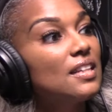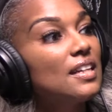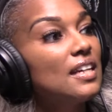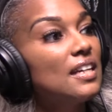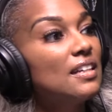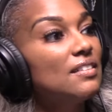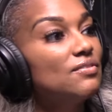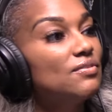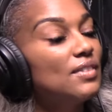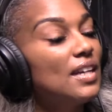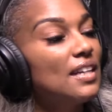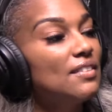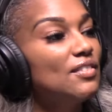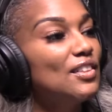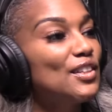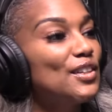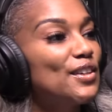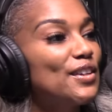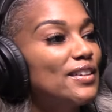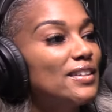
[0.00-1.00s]
I've I've
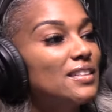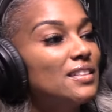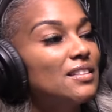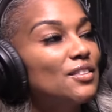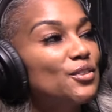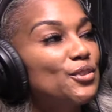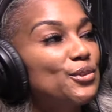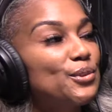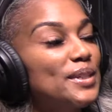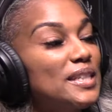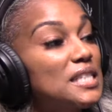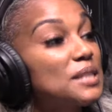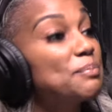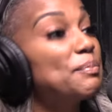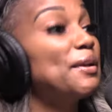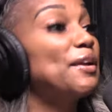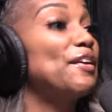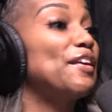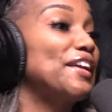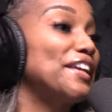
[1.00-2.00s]
learned through
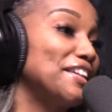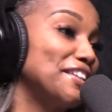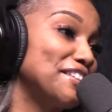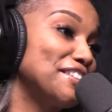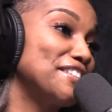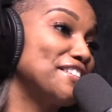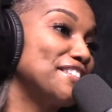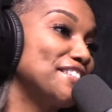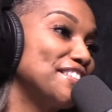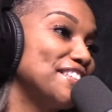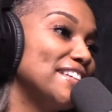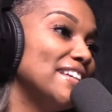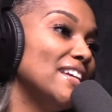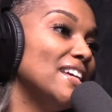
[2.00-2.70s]
experience,